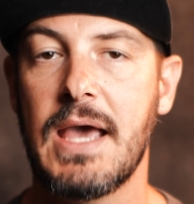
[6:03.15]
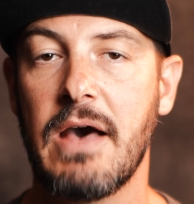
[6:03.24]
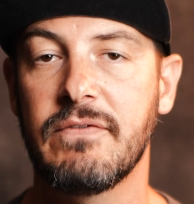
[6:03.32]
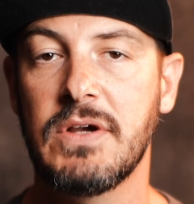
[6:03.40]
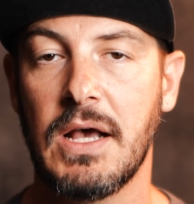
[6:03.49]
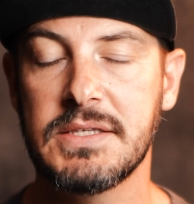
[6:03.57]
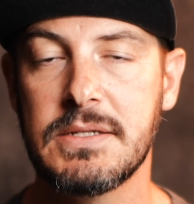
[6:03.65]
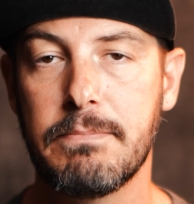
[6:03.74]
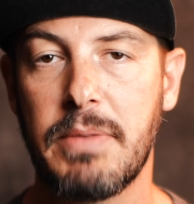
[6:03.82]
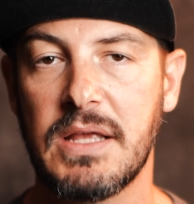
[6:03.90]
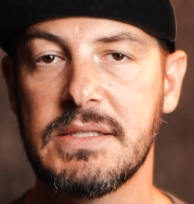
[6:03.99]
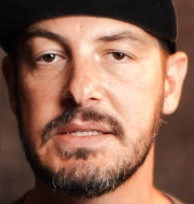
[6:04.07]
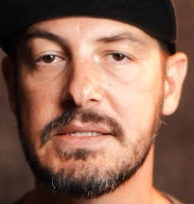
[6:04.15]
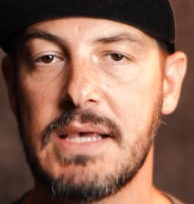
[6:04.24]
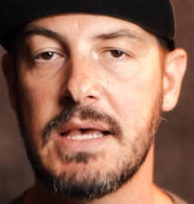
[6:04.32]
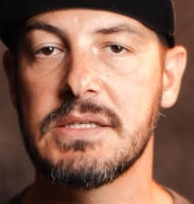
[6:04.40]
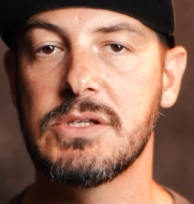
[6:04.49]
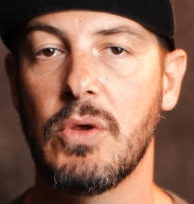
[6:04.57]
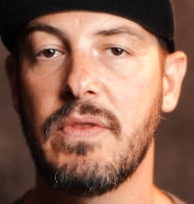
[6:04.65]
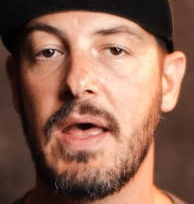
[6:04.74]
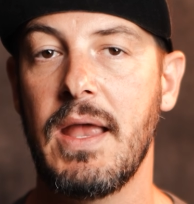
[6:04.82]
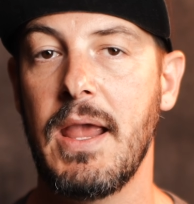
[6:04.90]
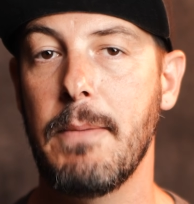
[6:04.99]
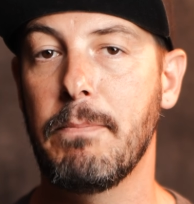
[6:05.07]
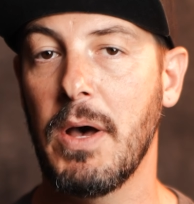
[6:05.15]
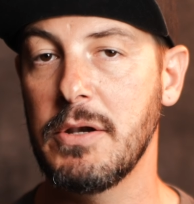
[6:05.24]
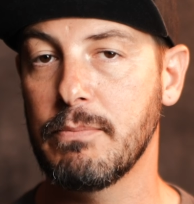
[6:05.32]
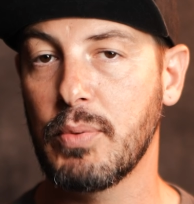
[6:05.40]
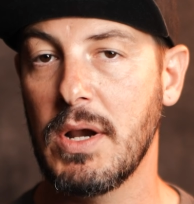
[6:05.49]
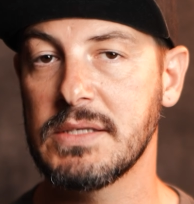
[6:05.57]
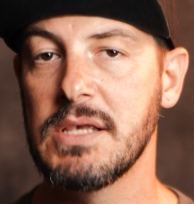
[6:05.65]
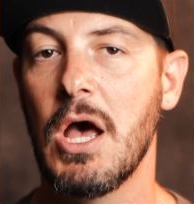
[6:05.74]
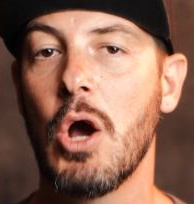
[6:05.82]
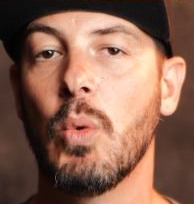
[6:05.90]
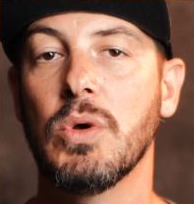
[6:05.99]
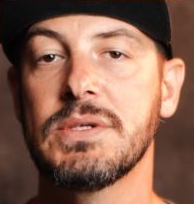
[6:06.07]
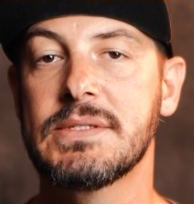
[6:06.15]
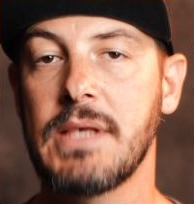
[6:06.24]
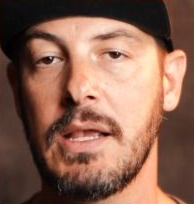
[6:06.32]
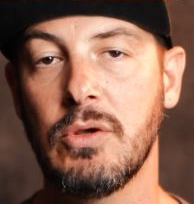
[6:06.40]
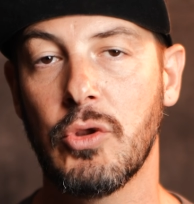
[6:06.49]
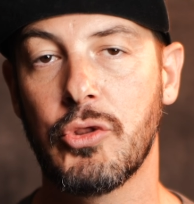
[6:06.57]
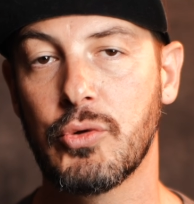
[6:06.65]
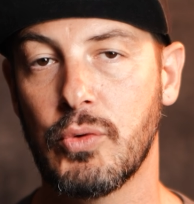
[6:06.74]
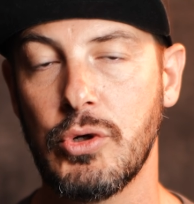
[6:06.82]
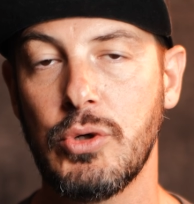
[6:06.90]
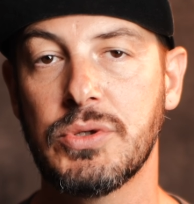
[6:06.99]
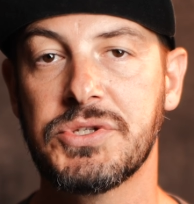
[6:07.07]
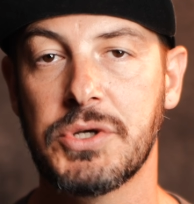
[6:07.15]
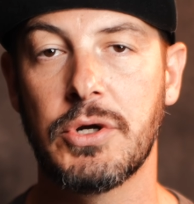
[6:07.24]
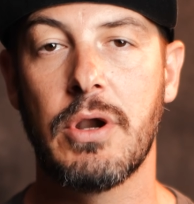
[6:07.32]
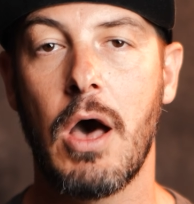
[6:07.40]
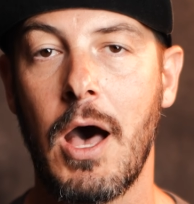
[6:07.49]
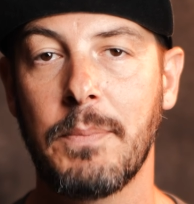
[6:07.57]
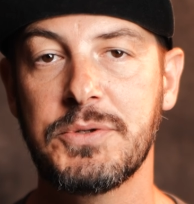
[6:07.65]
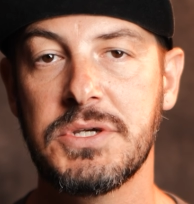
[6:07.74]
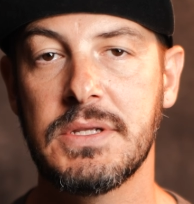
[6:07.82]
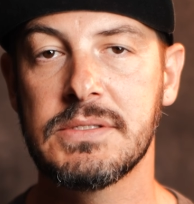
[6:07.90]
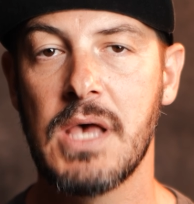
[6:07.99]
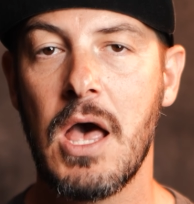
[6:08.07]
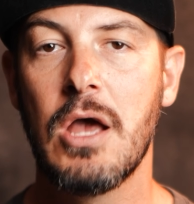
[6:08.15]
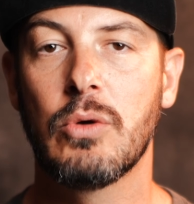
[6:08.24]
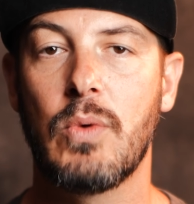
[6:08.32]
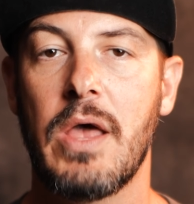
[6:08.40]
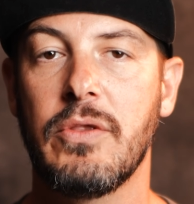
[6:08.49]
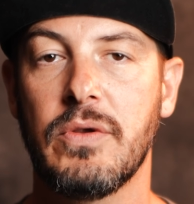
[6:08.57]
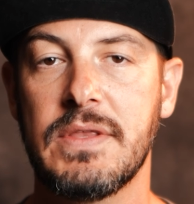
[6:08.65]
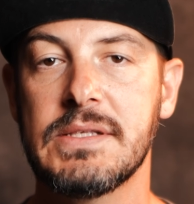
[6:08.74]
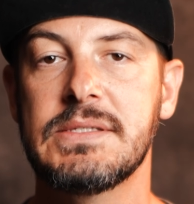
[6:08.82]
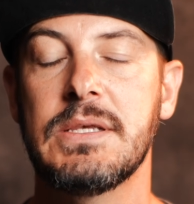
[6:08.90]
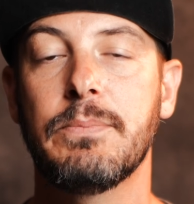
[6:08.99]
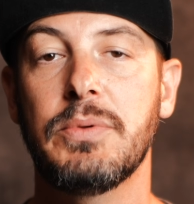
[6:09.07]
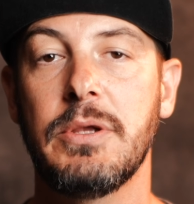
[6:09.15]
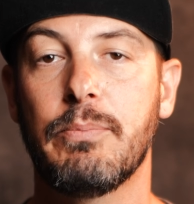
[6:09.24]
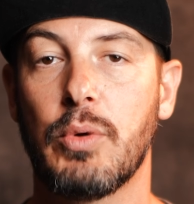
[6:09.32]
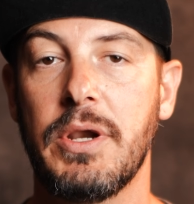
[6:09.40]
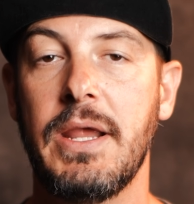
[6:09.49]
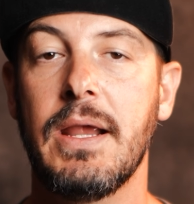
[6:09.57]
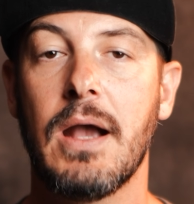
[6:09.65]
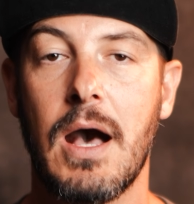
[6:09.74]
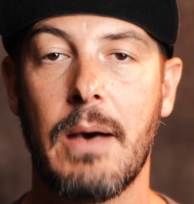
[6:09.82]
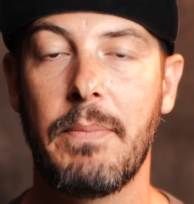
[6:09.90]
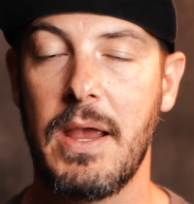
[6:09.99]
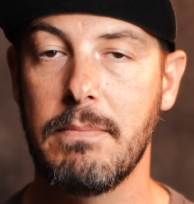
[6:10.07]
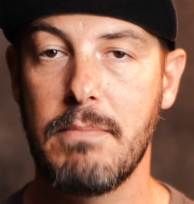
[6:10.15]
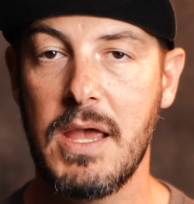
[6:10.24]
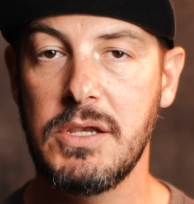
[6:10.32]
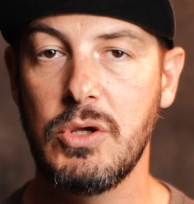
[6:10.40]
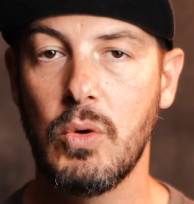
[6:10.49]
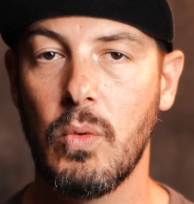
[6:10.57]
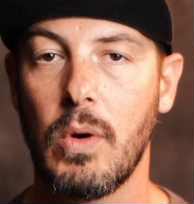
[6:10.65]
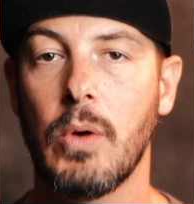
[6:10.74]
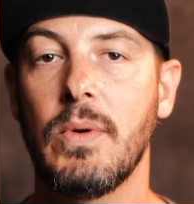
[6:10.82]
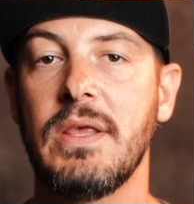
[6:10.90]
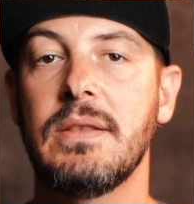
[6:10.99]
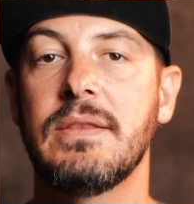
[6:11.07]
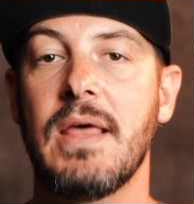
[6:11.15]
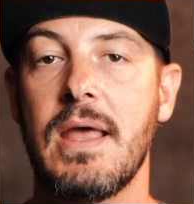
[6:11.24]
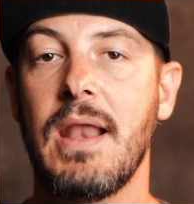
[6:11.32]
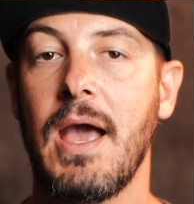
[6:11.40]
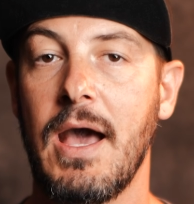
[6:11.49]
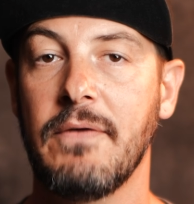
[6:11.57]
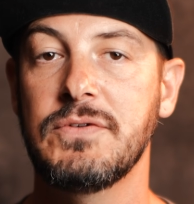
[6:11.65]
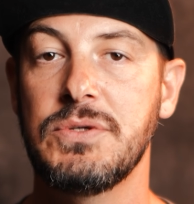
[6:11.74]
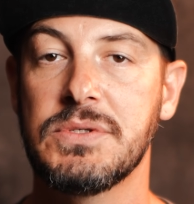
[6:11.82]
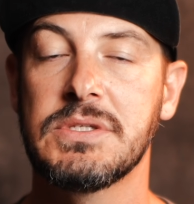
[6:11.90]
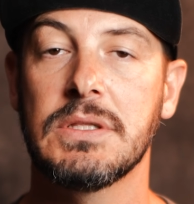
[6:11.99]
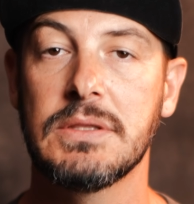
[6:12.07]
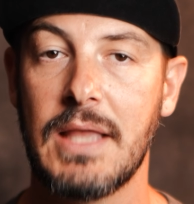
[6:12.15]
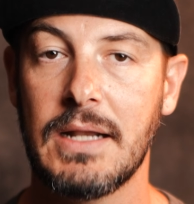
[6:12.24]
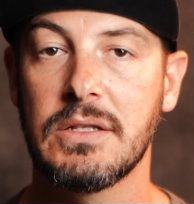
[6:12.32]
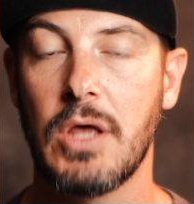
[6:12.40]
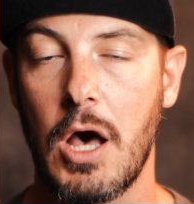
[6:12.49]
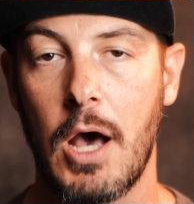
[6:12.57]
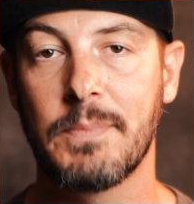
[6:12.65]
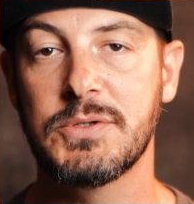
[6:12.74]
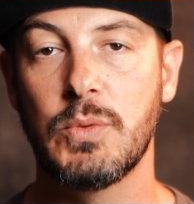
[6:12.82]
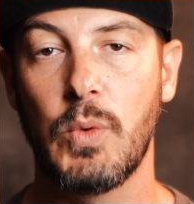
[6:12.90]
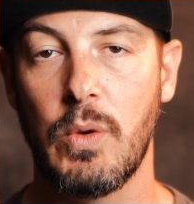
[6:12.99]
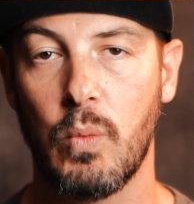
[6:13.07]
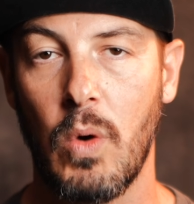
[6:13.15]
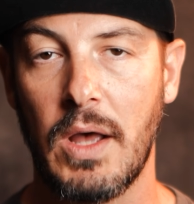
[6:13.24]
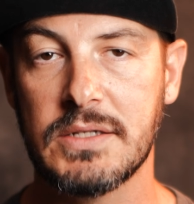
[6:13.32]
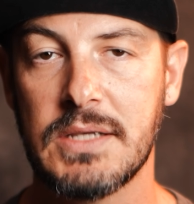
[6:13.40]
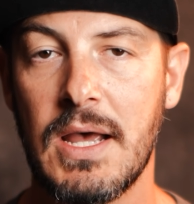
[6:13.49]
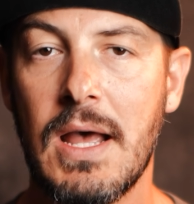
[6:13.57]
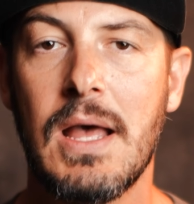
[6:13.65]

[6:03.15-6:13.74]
to have custom buttons set so that a button press will cycle through certain options rather than simply bringing up a menu where we then have to select the option we want.